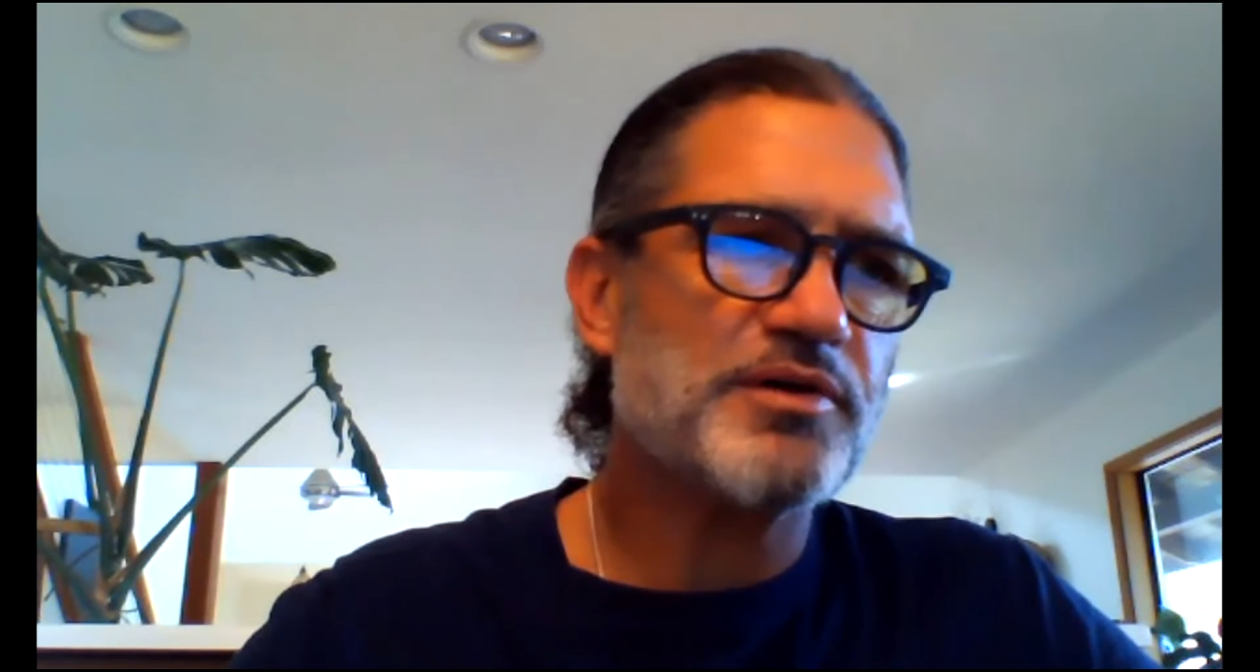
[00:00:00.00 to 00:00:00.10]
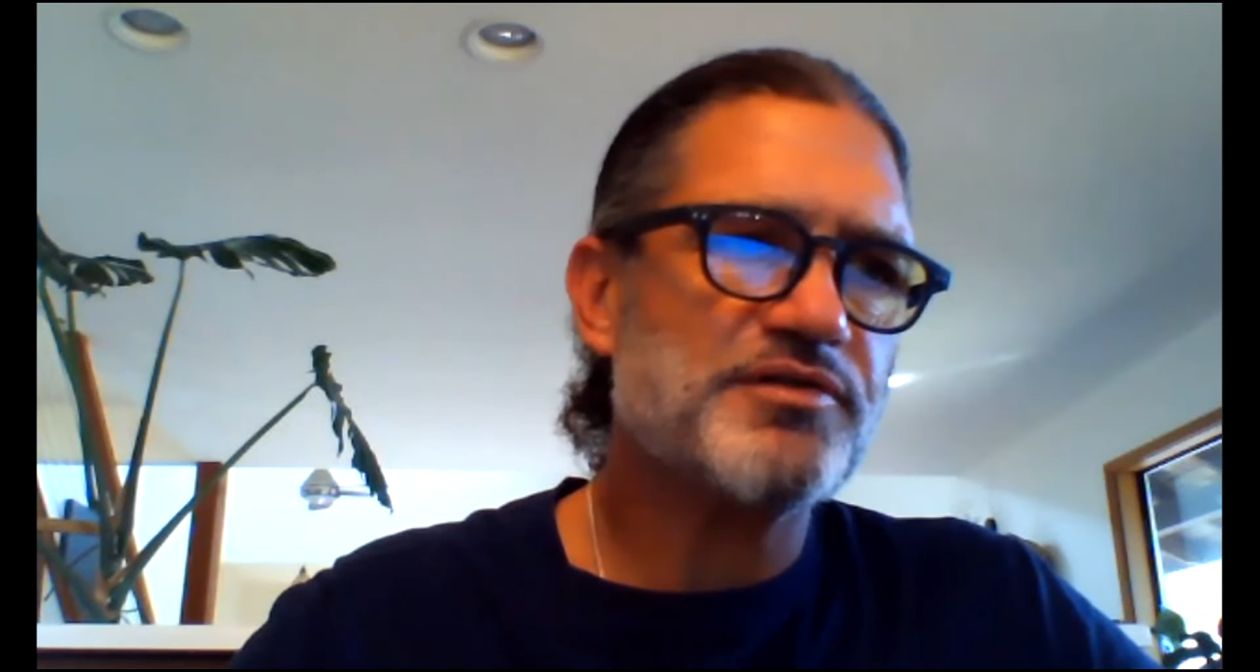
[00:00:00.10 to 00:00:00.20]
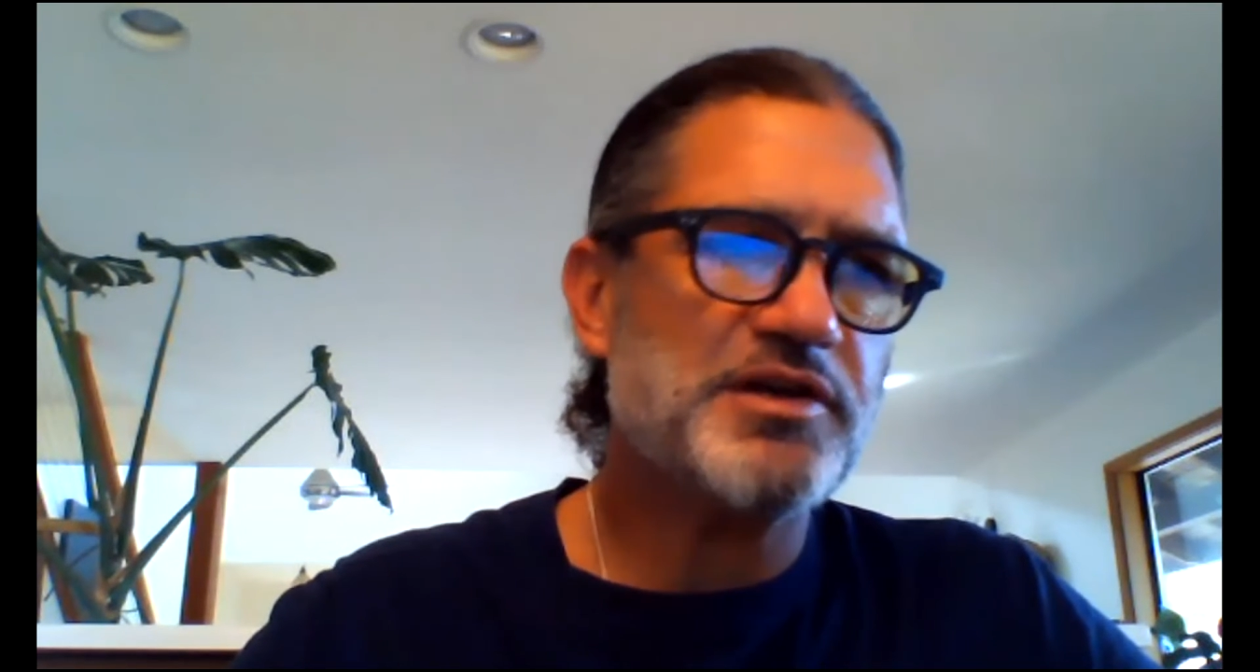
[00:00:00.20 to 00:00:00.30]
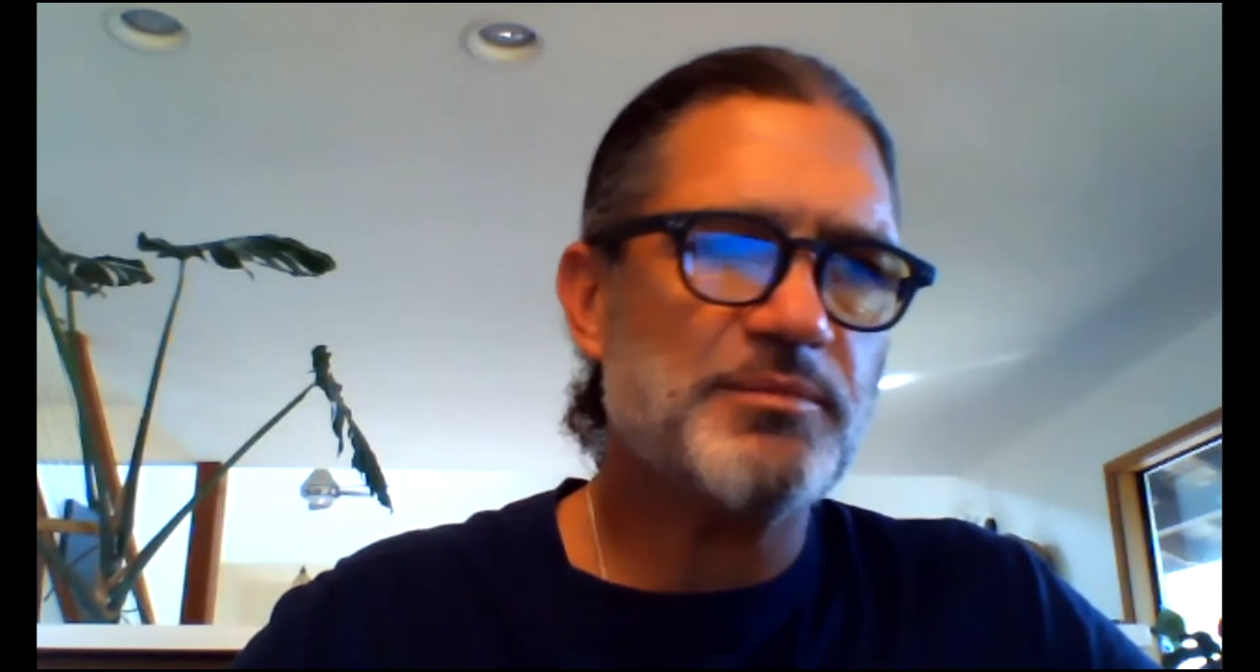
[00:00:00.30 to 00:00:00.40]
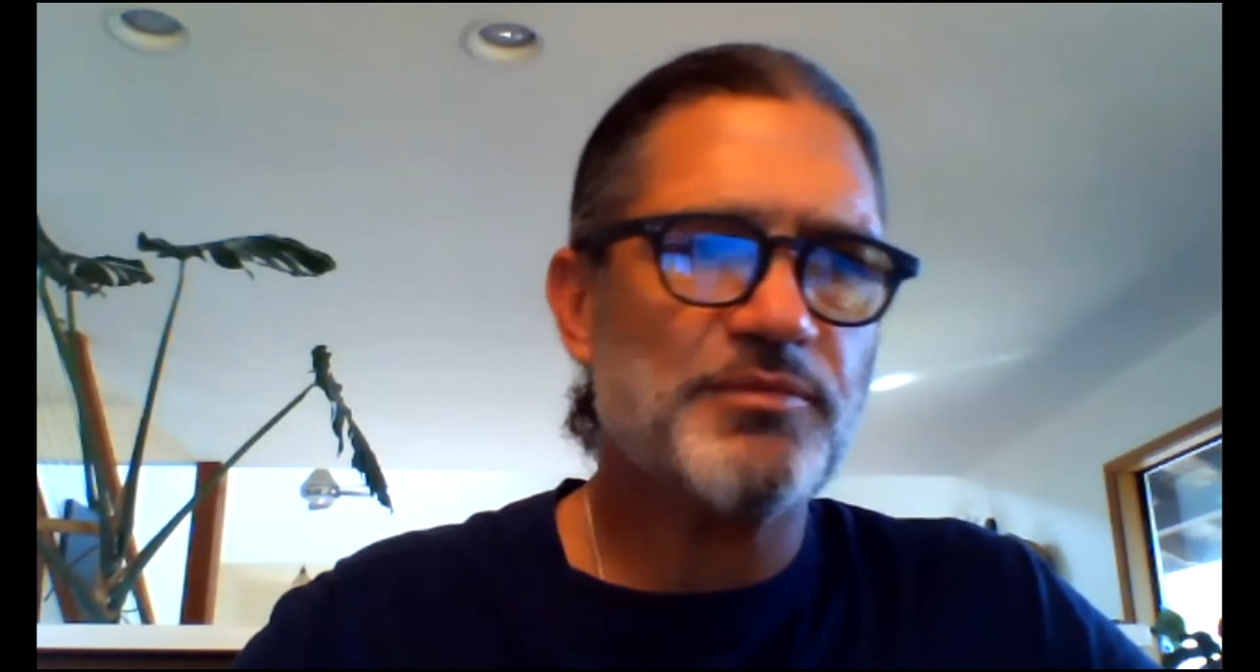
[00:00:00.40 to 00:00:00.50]

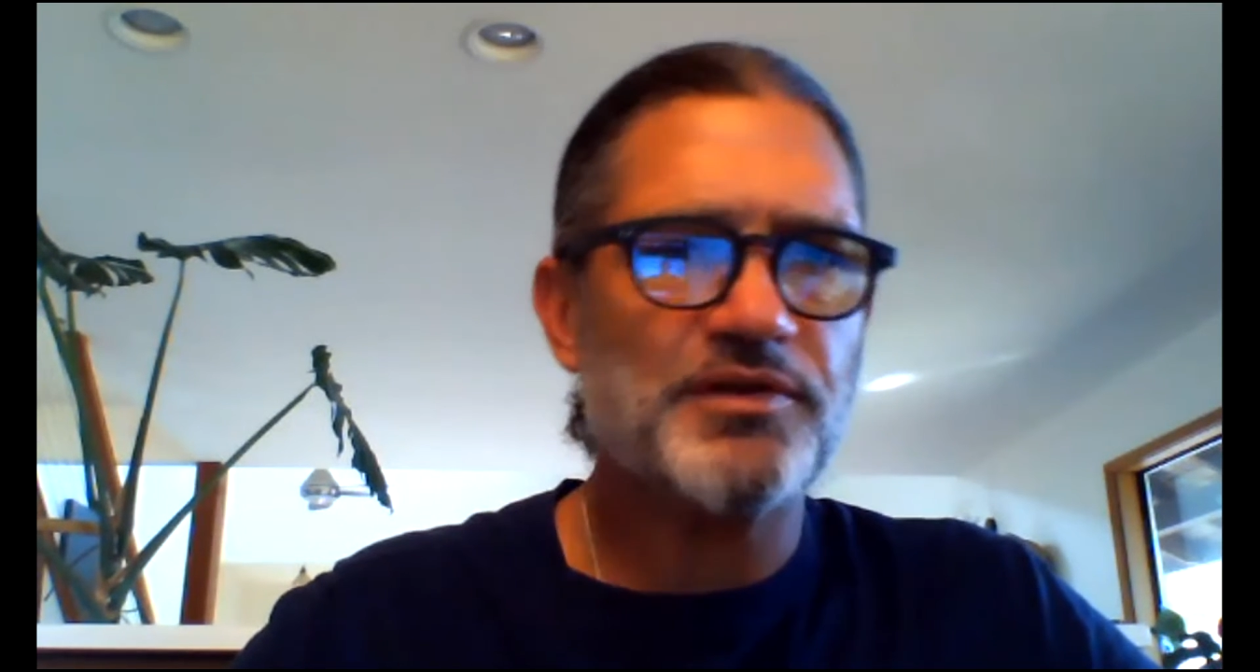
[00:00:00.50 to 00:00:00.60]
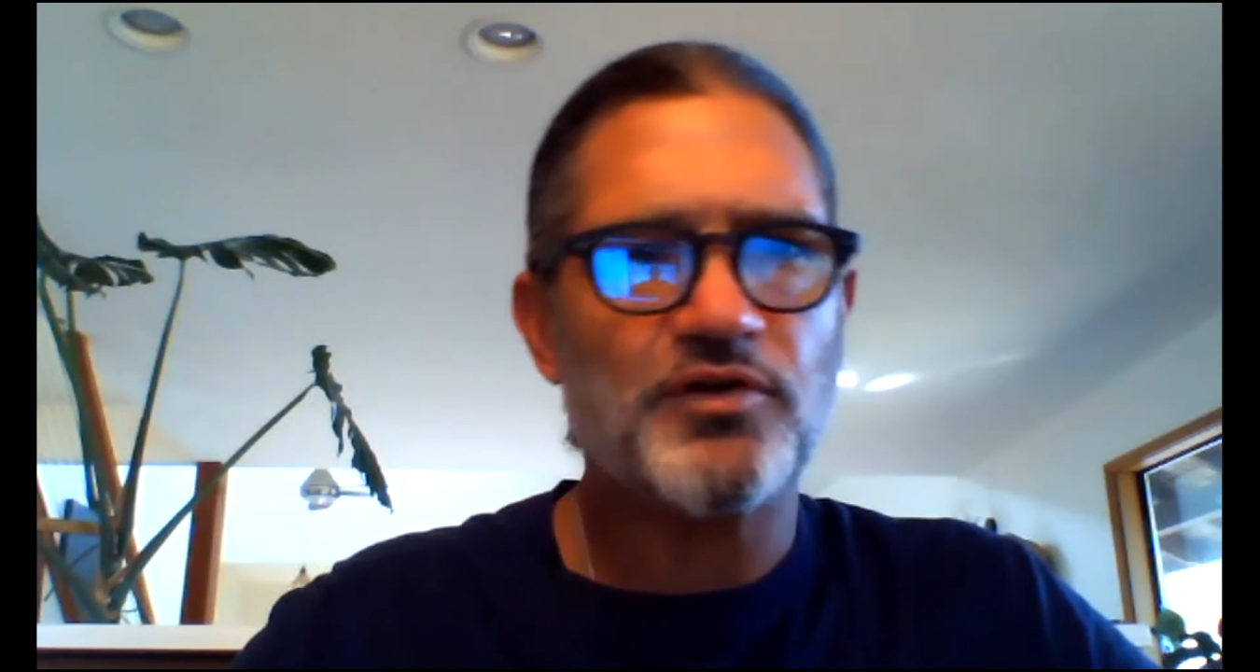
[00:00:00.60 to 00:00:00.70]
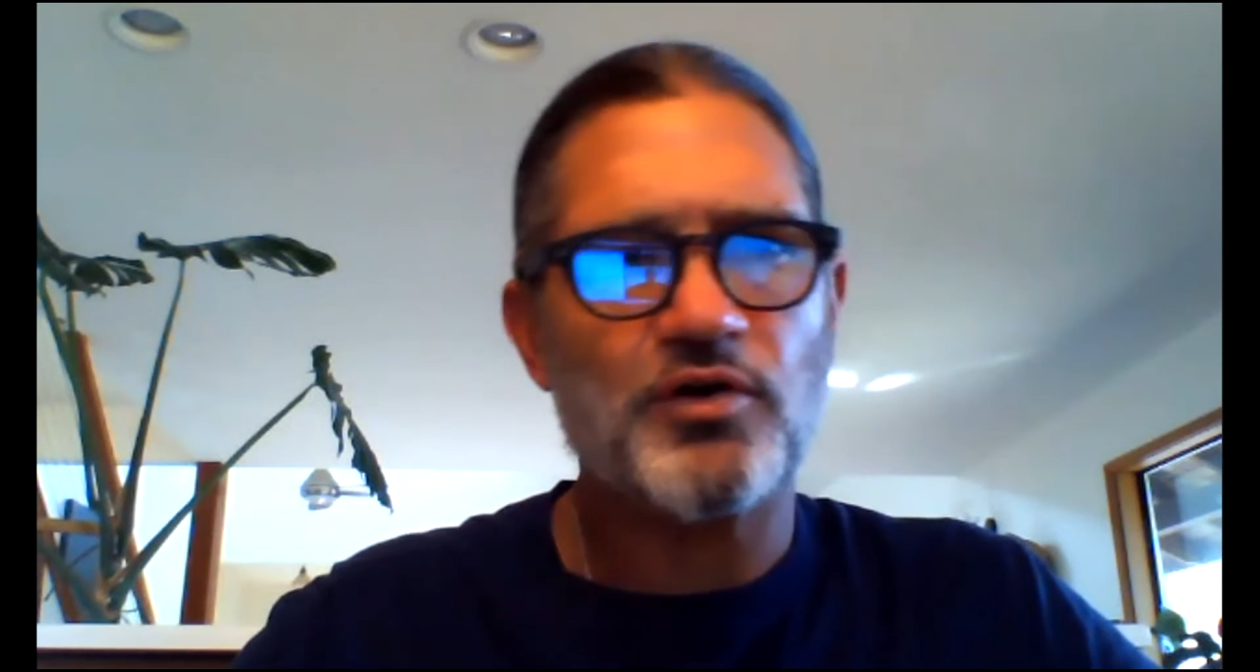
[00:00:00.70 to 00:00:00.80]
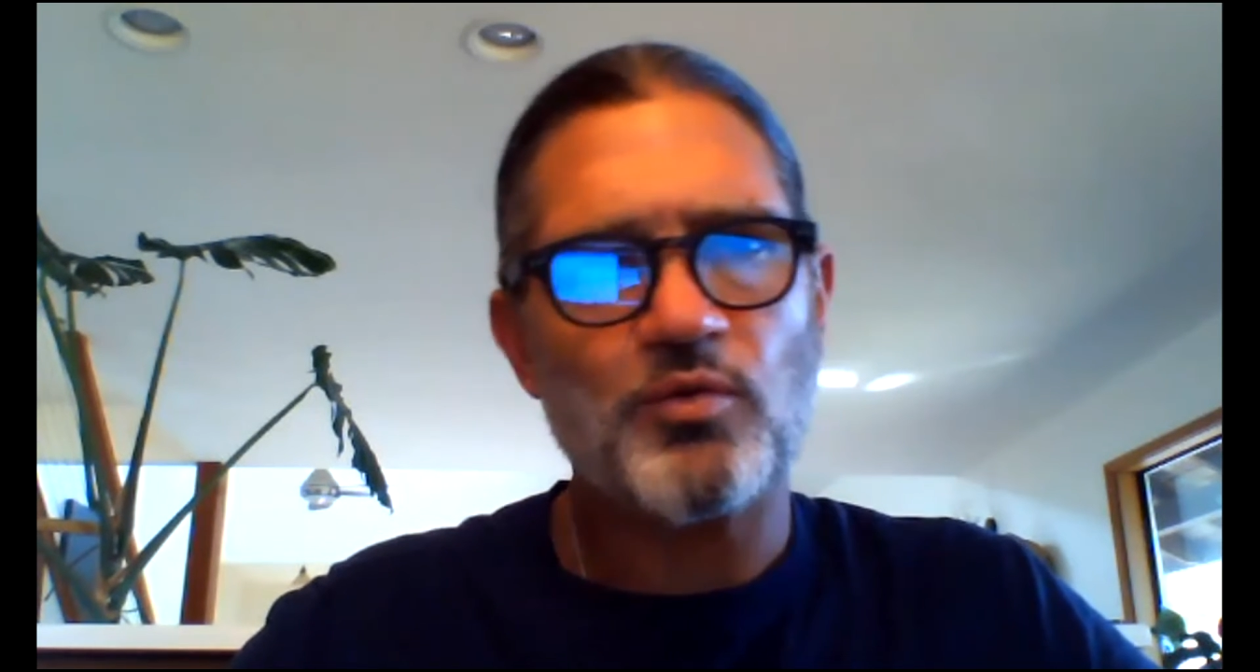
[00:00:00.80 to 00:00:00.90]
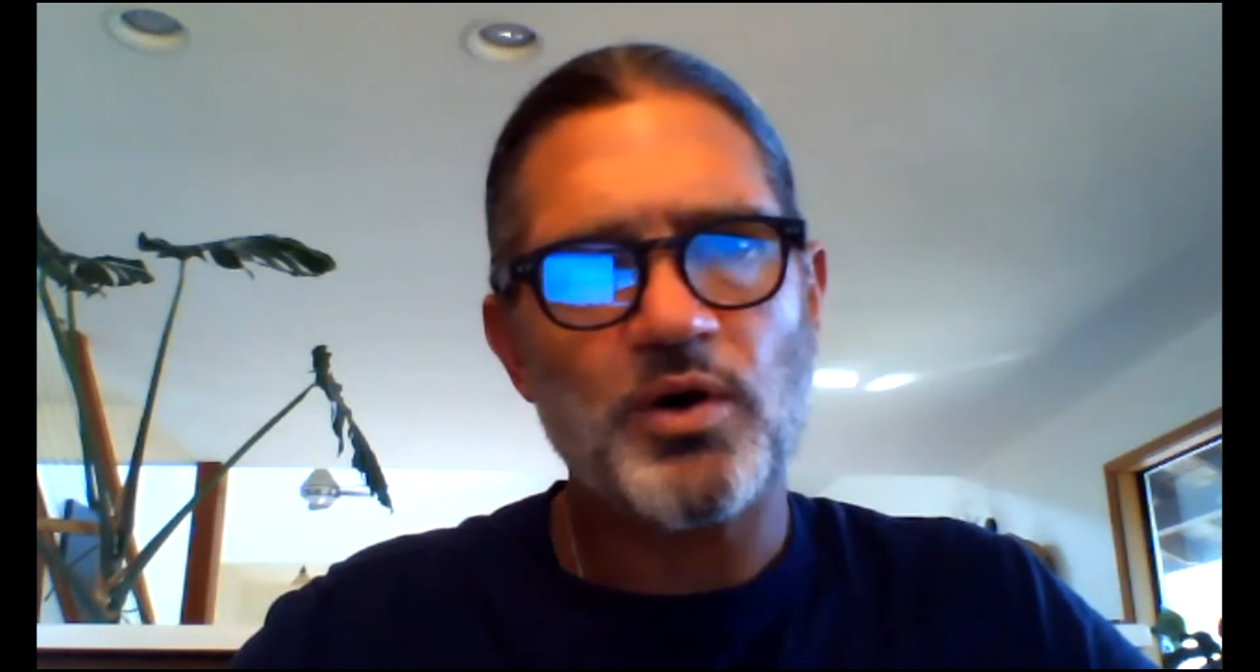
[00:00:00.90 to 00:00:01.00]
team that's all